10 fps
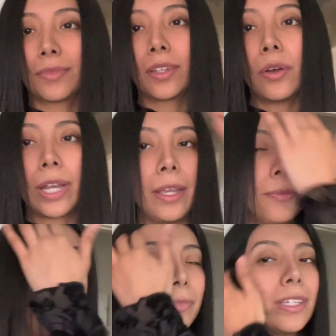Okay,
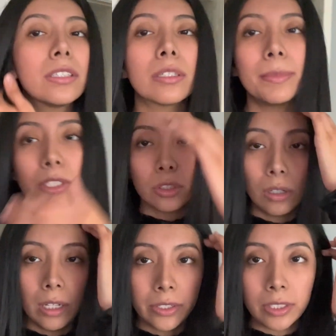it took me so
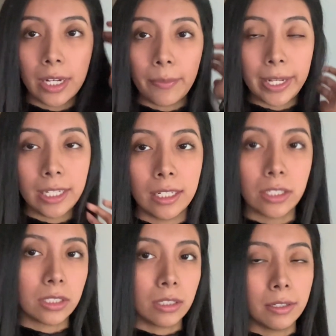long to get ready and I
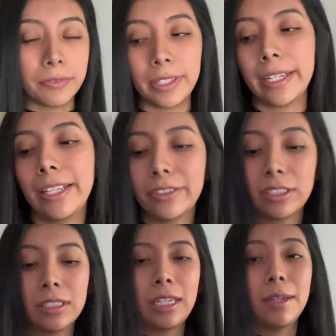still feel like I look the
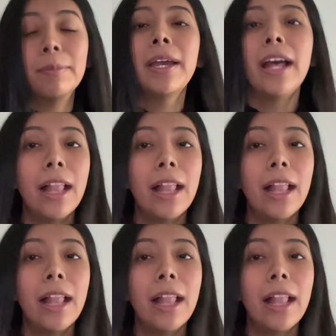same.